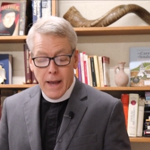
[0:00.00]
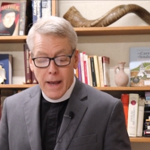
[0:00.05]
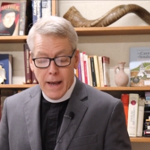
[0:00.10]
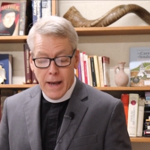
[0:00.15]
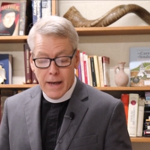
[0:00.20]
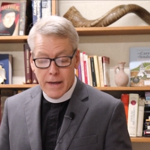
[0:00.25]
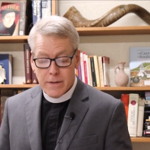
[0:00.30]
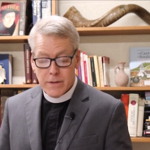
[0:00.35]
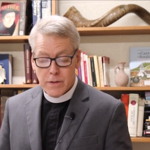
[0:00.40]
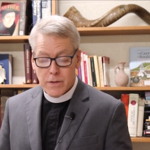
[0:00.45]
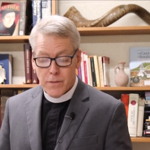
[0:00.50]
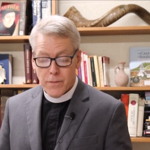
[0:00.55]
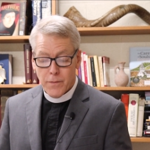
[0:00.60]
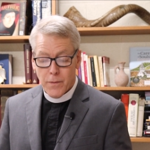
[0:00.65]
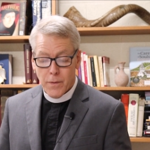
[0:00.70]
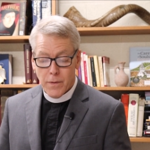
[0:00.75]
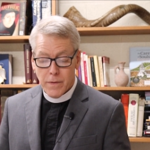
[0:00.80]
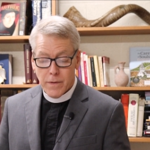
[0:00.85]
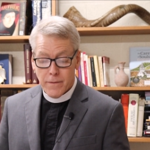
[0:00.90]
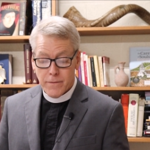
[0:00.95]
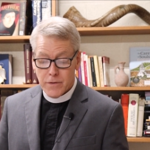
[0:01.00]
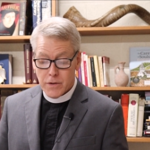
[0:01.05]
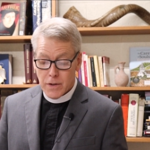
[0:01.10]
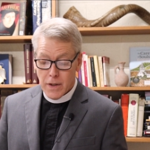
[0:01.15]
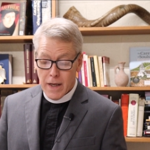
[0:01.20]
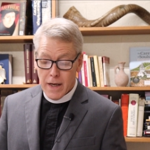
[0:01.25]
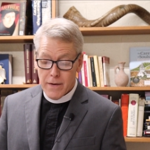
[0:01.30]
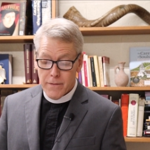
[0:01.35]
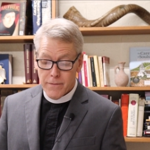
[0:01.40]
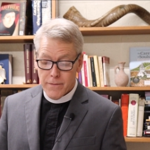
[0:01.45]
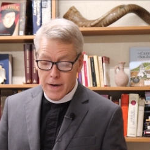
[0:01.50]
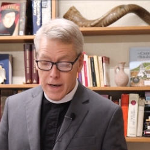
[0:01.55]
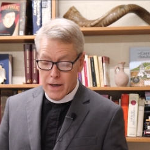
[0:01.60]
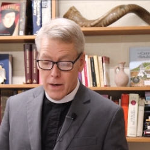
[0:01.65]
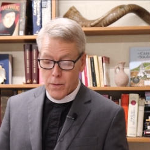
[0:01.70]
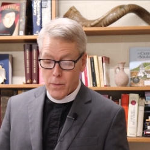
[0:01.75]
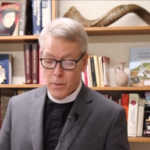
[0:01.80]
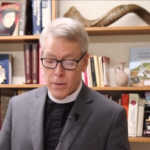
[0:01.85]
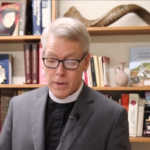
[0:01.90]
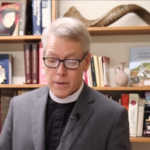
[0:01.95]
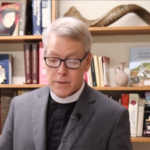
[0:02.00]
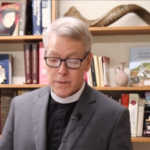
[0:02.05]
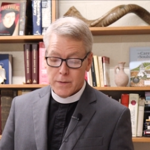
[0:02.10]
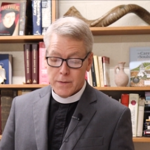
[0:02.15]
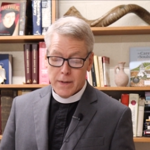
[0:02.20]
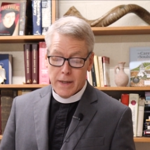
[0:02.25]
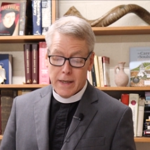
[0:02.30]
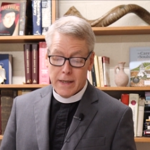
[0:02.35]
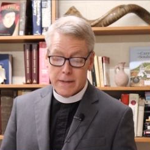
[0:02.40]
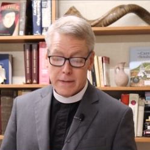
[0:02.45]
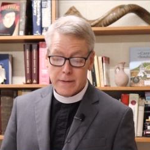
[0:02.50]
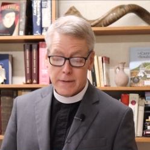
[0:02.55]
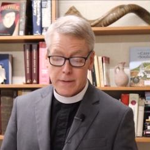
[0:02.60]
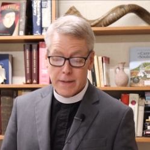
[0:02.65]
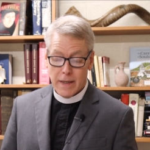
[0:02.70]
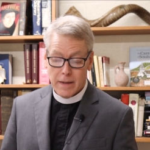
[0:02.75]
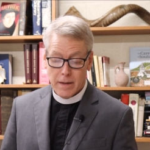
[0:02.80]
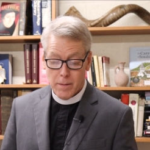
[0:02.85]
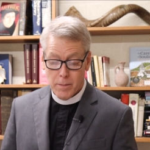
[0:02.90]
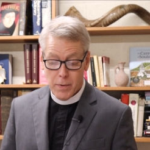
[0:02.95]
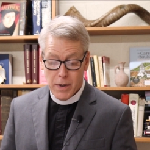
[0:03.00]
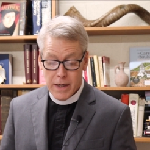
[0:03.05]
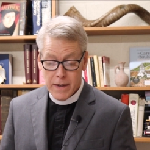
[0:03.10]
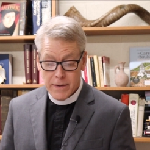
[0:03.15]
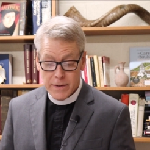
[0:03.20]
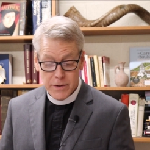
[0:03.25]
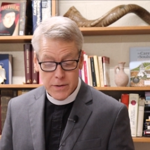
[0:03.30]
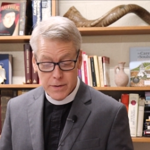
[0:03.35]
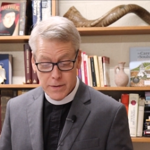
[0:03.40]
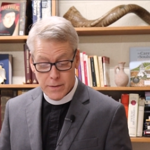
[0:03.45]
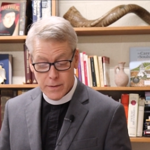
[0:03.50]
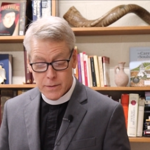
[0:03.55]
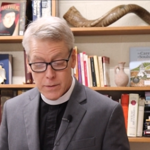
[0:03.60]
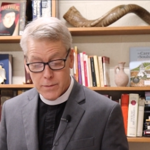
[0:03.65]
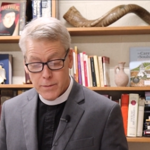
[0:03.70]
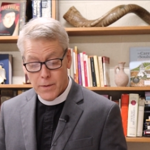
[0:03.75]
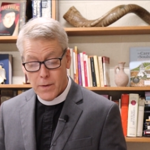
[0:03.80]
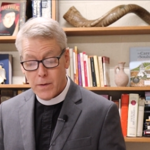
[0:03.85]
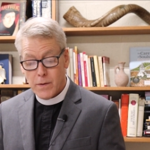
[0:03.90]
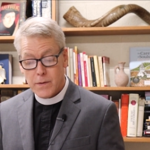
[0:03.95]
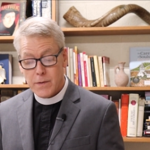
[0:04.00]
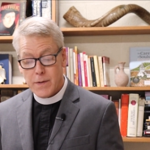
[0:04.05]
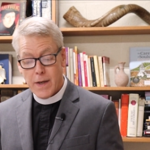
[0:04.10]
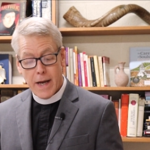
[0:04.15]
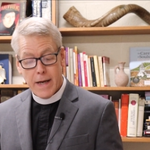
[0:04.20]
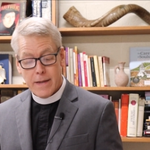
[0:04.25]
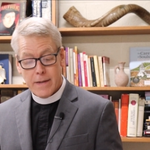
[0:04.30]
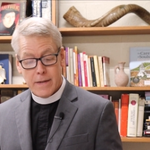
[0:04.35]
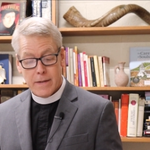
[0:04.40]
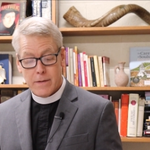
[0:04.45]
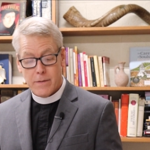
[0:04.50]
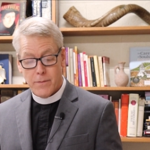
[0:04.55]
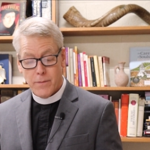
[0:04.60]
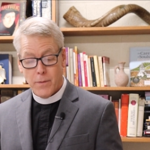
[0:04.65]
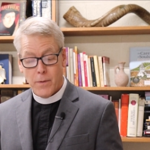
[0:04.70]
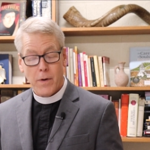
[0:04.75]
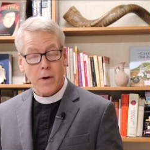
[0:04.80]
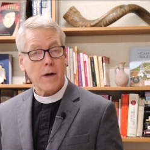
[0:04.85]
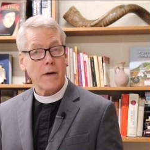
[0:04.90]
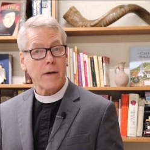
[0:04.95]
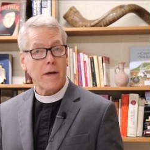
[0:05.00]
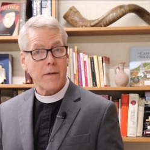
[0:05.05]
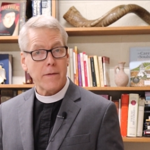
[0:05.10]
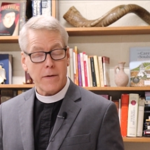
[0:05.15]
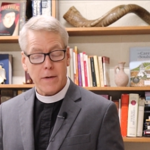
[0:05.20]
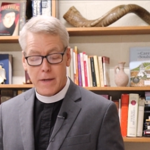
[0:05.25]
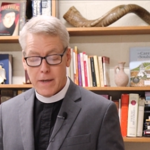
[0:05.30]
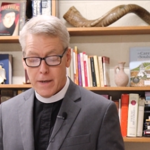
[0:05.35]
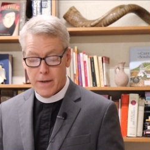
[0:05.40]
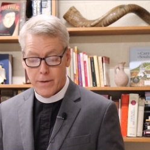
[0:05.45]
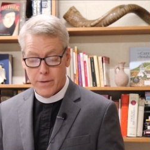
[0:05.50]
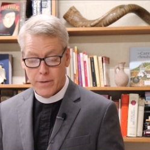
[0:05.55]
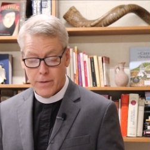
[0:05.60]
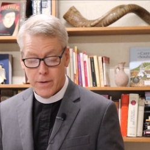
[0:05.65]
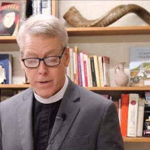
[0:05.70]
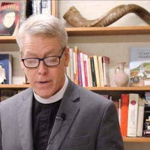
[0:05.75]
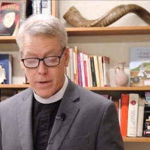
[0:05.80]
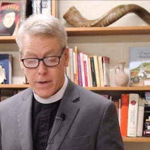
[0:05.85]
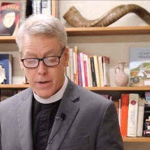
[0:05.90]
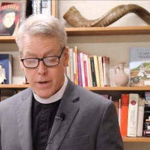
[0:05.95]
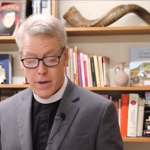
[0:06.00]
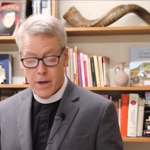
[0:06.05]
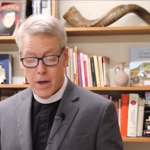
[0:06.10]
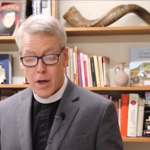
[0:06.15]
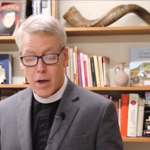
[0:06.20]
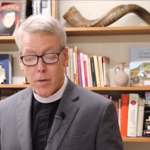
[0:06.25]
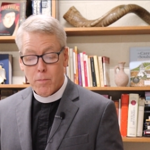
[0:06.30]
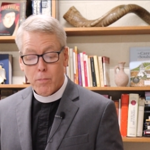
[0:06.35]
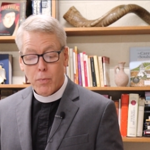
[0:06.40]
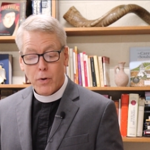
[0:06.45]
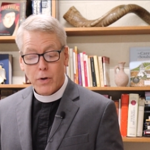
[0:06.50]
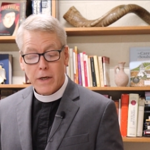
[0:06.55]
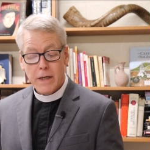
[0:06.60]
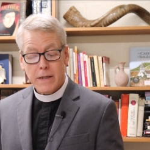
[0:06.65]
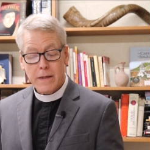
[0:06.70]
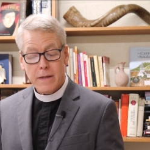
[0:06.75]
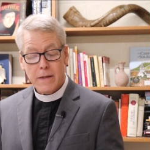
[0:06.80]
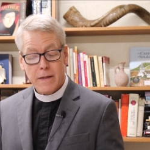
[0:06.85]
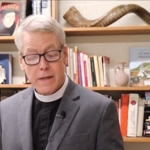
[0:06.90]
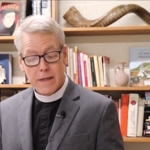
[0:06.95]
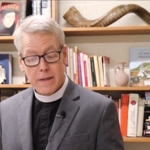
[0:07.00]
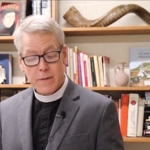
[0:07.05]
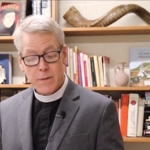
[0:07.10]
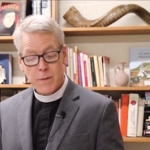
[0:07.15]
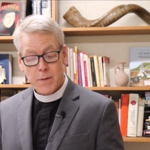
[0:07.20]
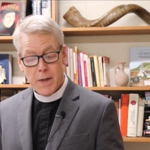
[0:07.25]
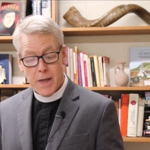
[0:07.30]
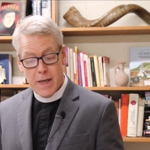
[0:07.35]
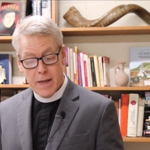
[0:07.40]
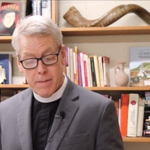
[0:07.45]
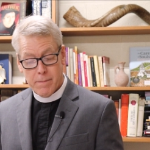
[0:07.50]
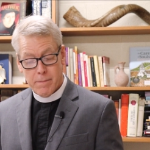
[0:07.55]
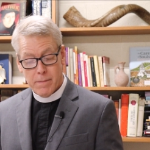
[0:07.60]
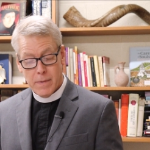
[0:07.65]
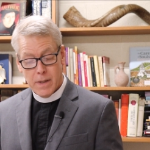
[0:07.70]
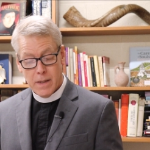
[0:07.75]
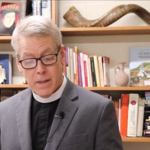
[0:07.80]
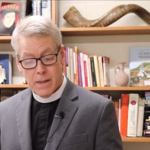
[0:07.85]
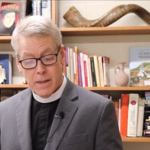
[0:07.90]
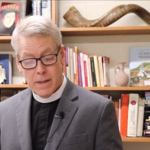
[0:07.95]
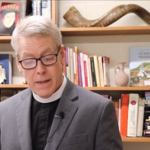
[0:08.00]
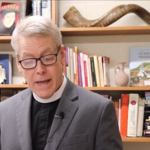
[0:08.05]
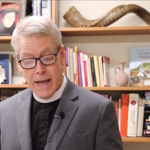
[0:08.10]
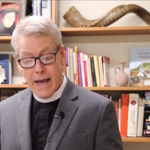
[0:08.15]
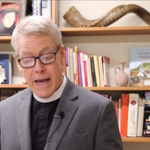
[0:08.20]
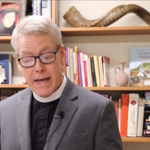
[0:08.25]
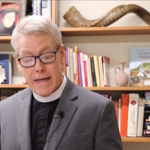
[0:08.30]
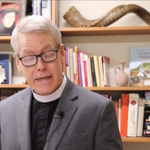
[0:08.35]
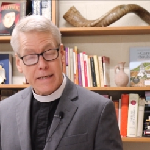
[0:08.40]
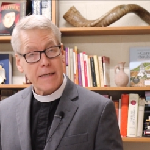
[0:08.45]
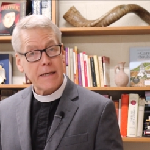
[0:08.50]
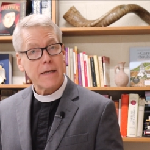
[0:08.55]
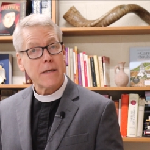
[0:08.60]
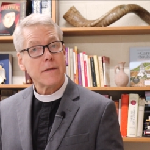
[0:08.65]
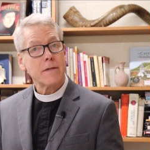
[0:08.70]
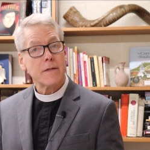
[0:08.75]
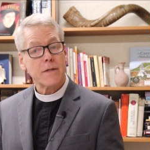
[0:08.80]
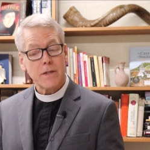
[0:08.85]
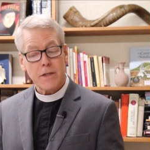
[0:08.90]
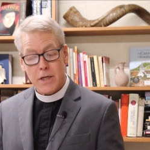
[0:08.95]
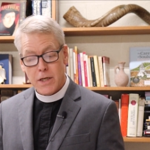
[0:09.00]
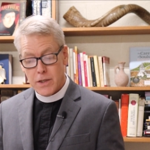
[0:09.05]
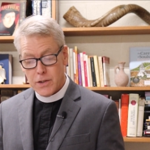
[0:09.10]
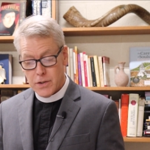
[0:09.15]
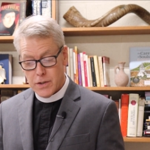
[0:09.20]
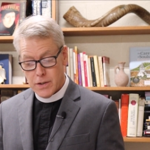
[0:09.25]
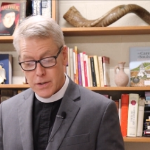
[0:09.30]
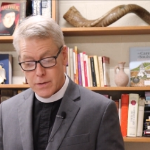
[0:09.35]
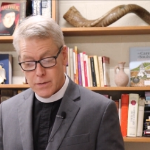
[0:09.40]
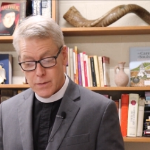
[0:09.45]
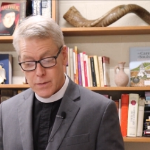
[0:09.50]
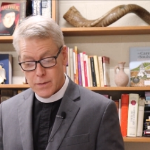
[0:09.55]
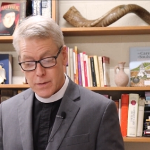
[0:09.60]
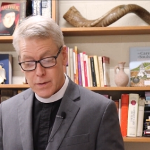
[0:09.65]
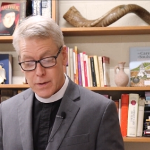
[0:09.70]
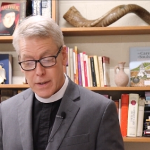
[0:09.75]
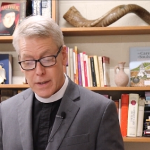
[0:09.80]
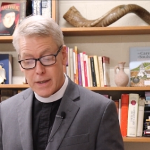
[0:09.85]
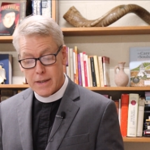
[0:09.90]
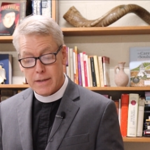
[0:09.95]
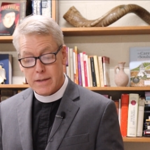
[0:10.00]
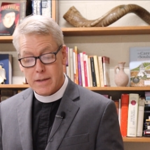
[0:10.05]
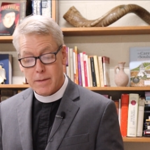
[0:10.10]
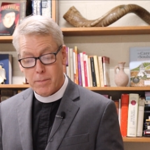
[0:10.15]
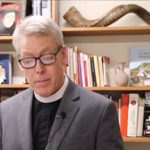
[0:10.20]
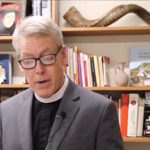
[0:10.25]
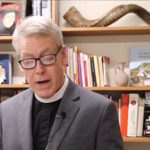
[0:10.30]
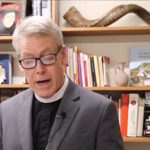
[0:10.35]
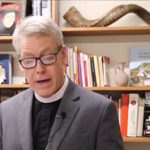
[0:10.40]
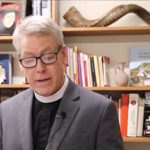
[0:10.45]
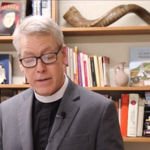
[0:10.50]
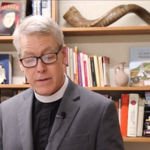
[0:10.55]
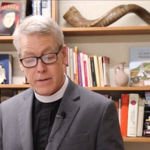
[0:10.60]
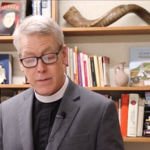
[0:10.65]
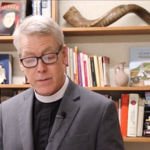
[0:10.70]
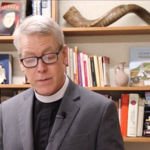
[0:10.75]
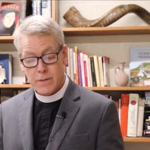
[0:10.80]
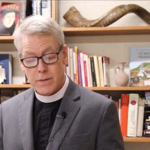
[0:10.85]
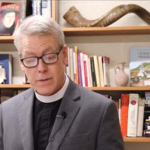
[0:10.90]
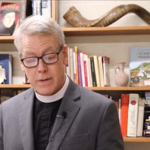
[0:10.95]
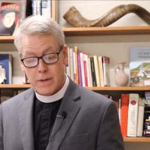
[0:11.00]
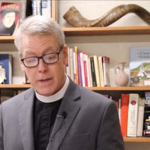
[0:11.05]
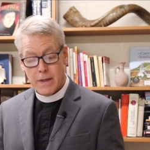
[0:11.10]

As the 4th of July fireworks and celebrations fall silent for another year, putting this hymn and its teachings into practice